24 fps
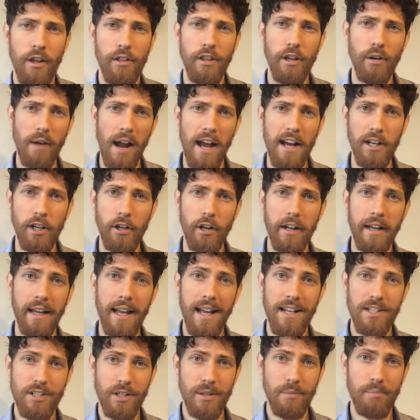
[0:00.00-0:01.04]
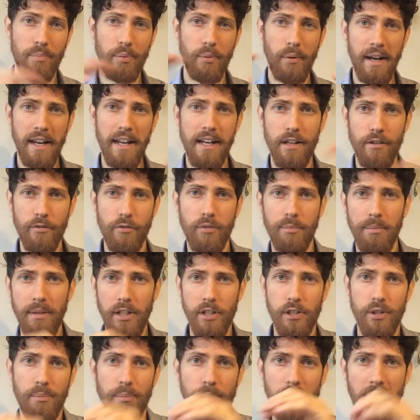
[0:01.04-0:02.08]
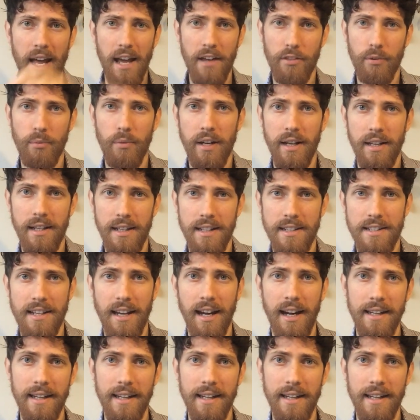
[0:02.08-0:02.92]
The arachidonic acid brain inflammation pathway is